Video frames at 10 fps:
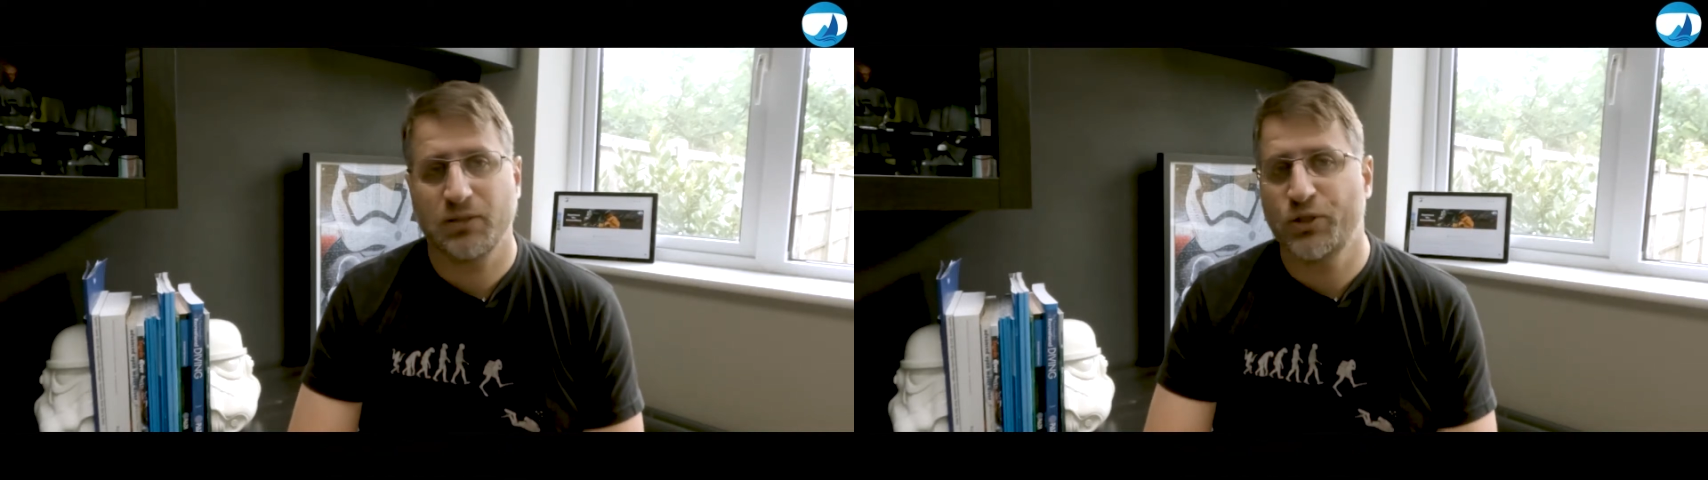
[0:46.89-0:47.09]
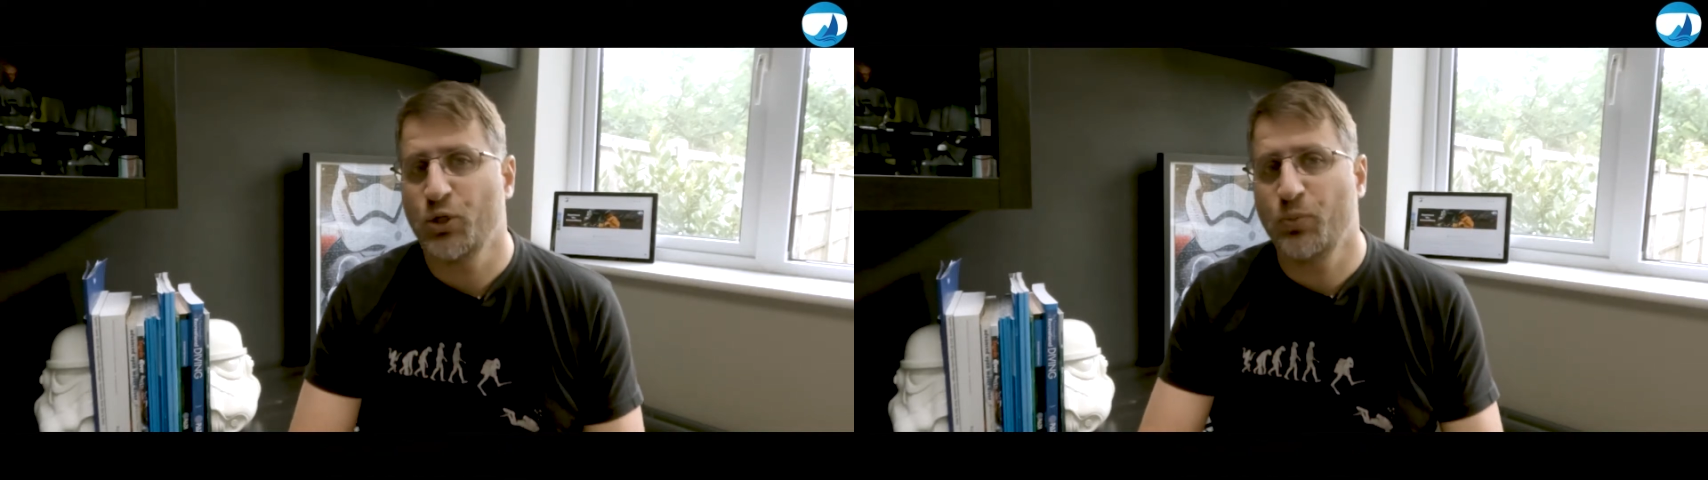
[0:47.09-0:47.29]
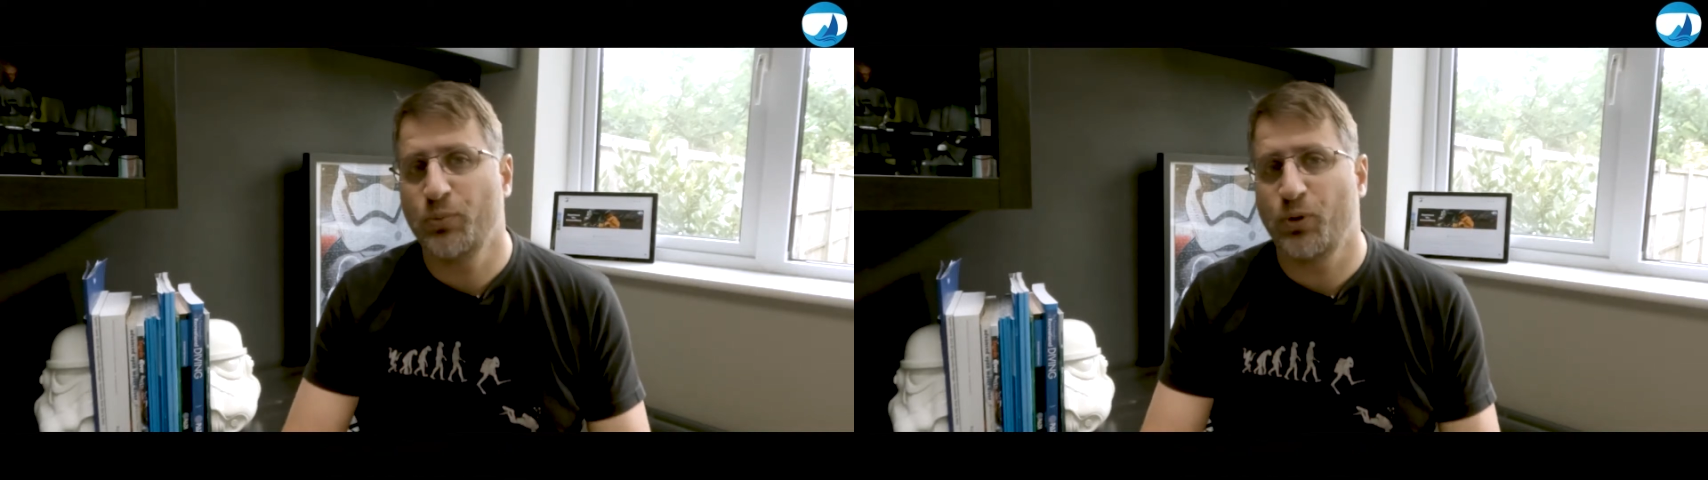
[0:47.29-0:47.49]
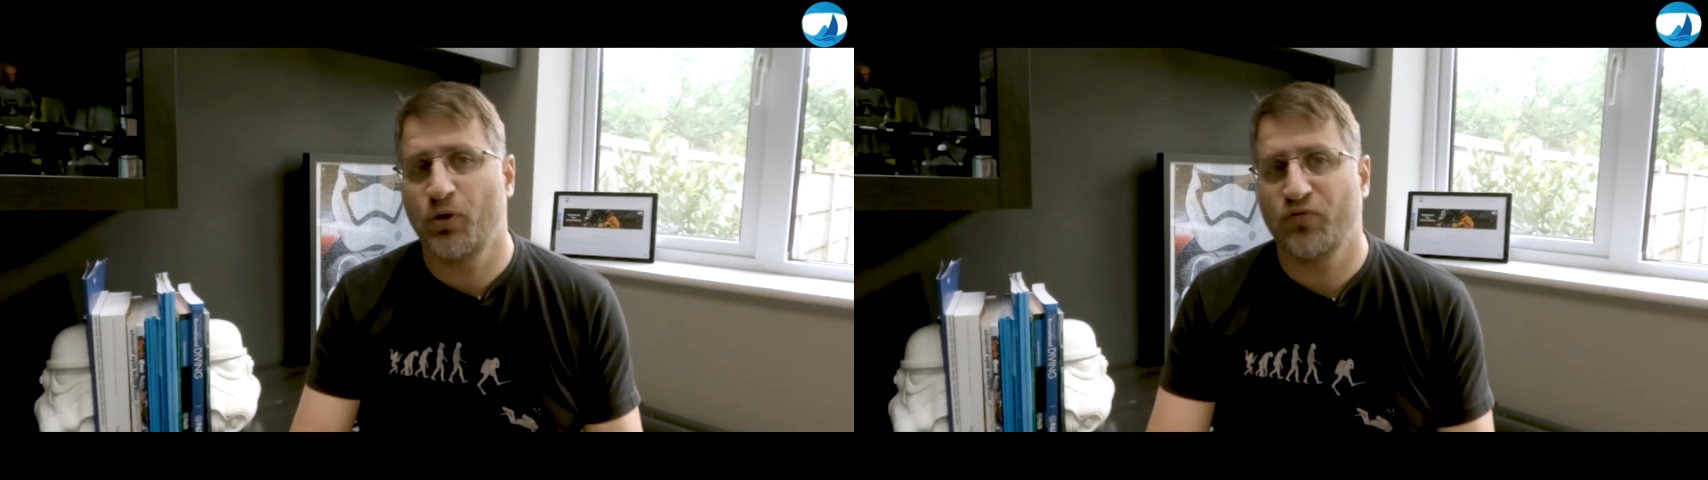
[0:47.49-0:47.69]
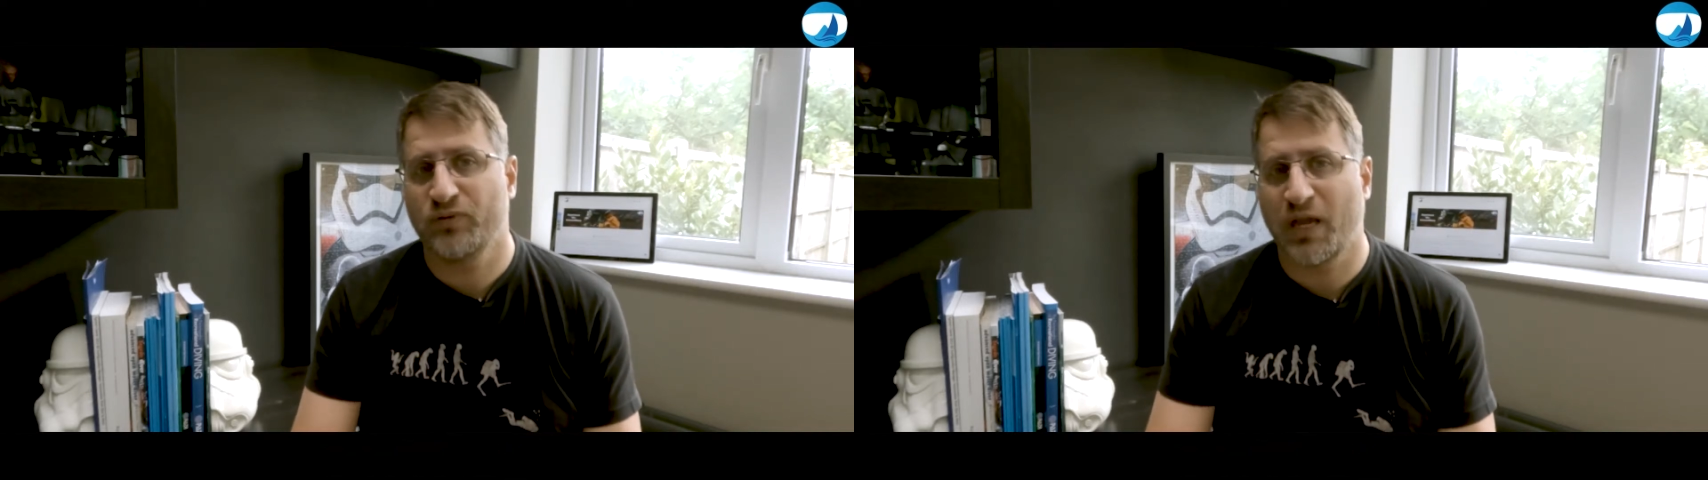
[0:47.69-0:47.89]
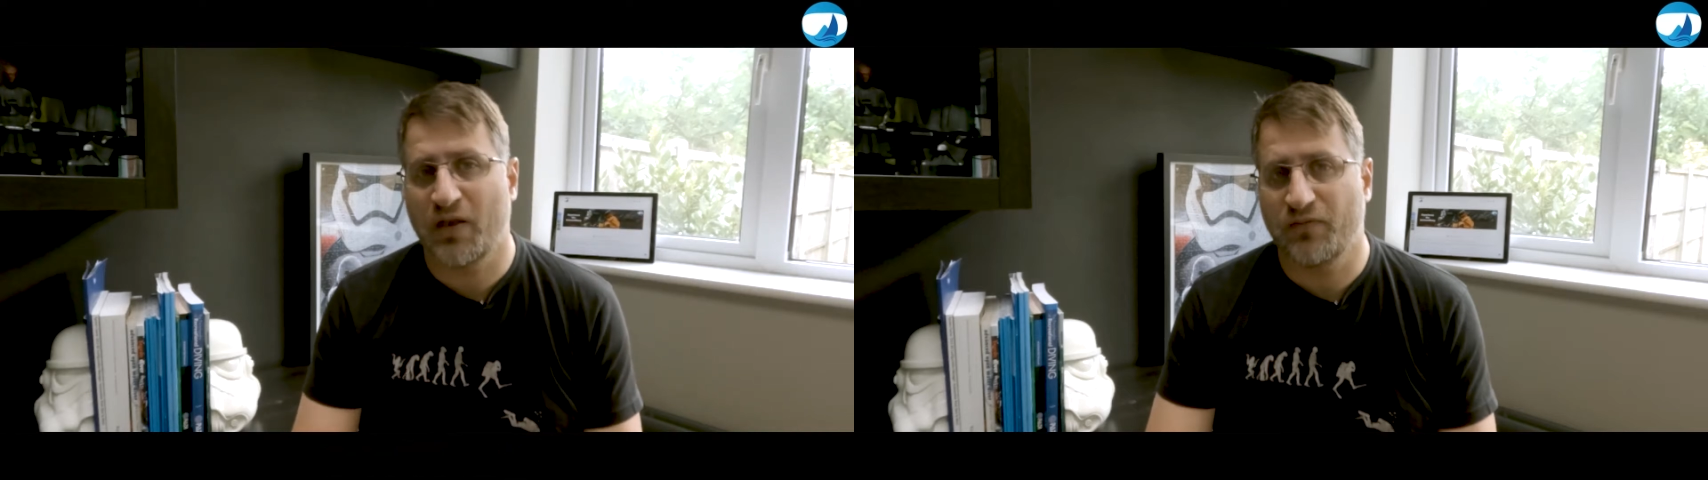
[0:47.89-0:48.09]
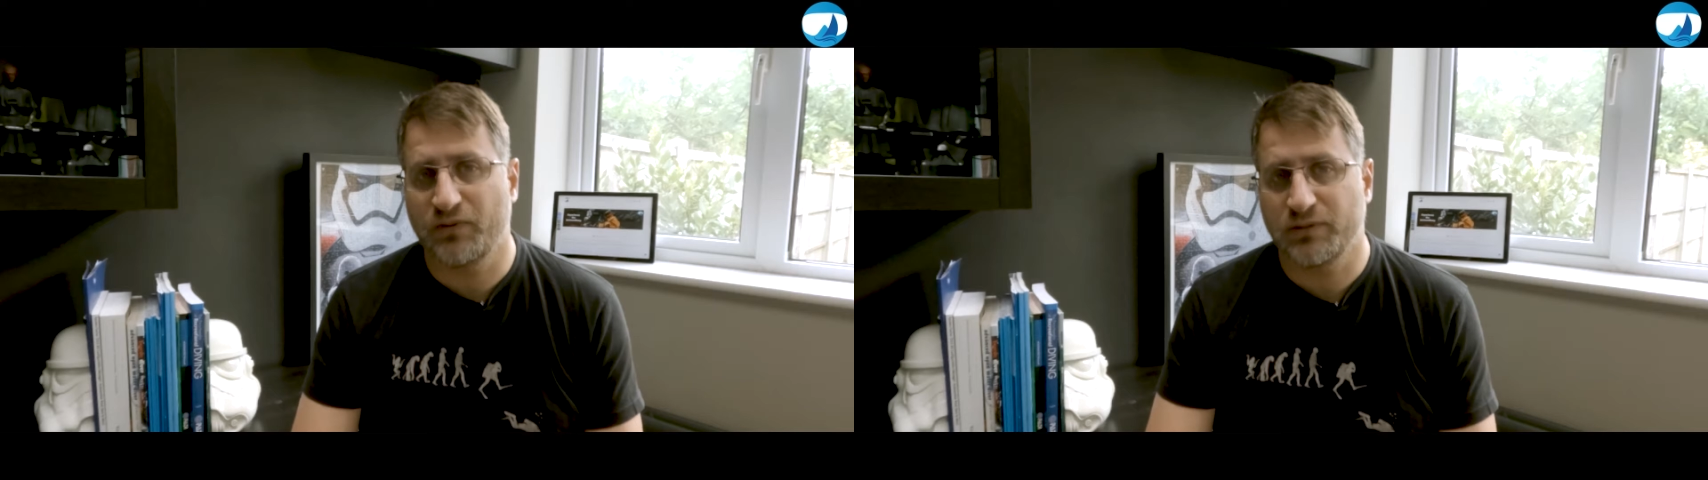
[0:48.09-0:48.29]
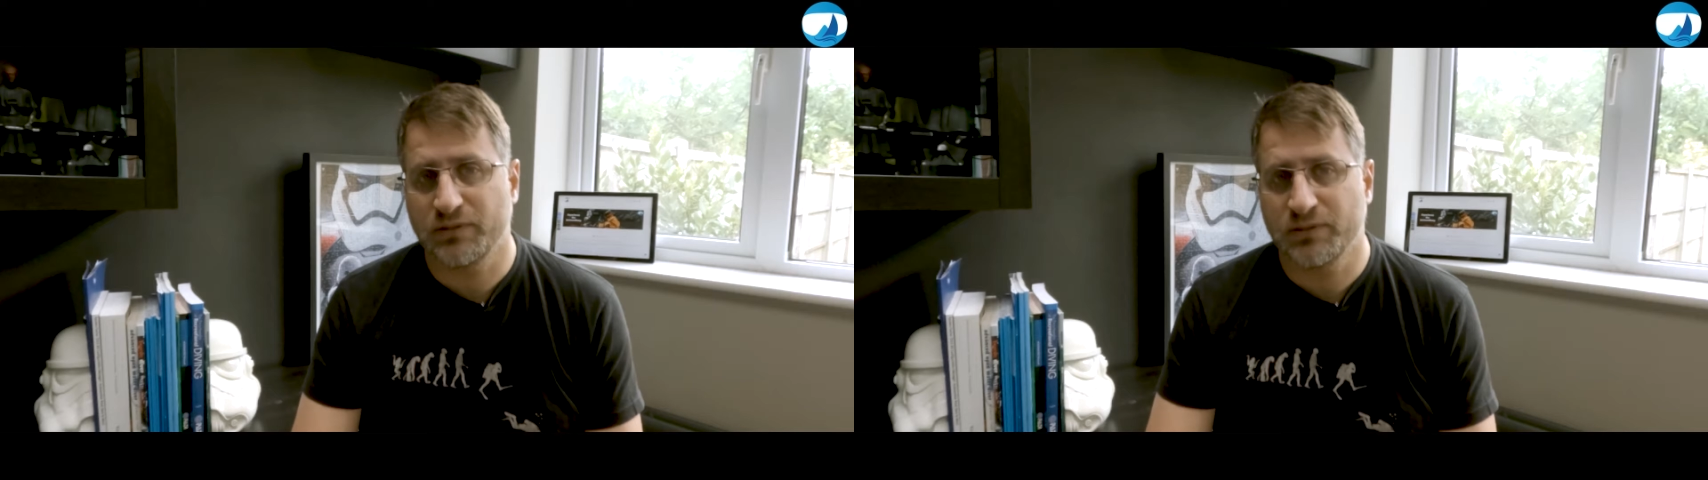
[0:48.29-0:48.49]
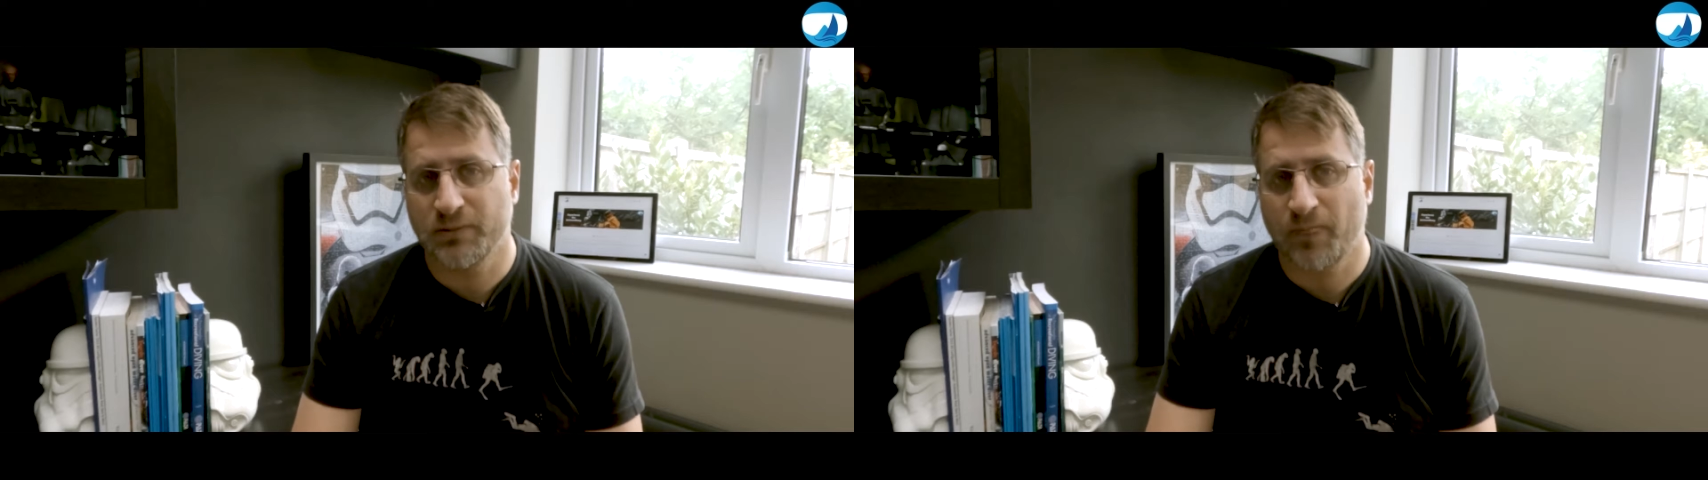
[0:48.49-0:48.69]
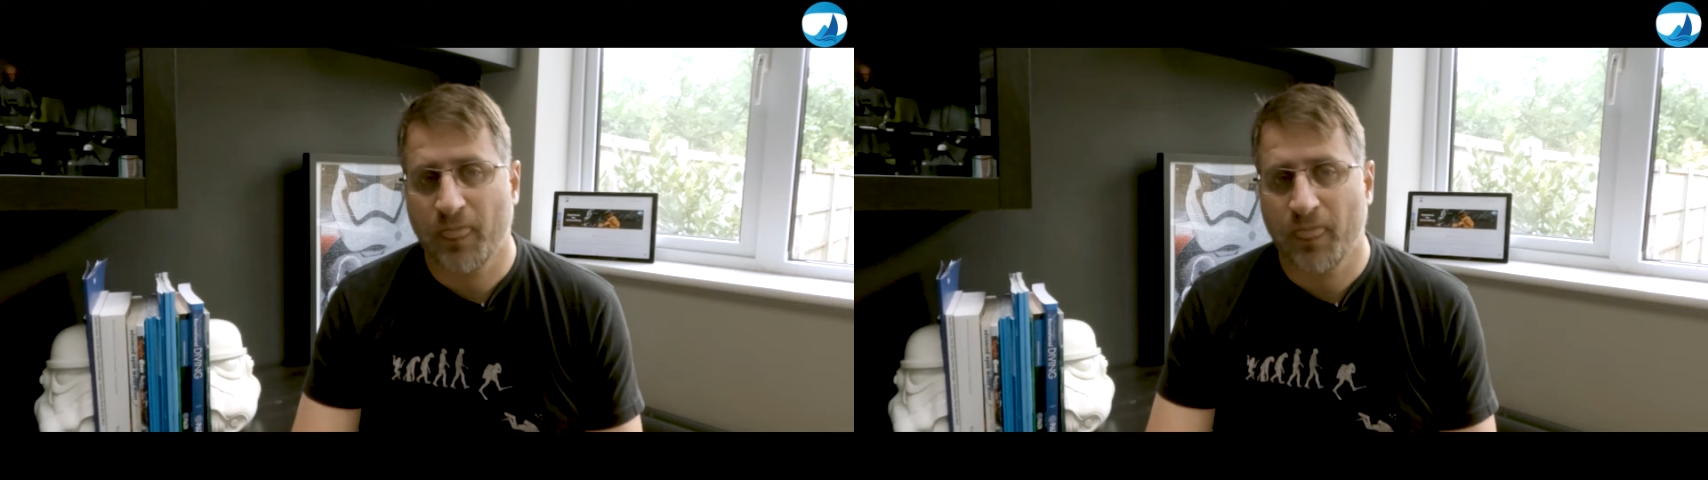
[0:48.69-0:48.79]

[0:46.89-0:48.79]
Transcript: group of divers.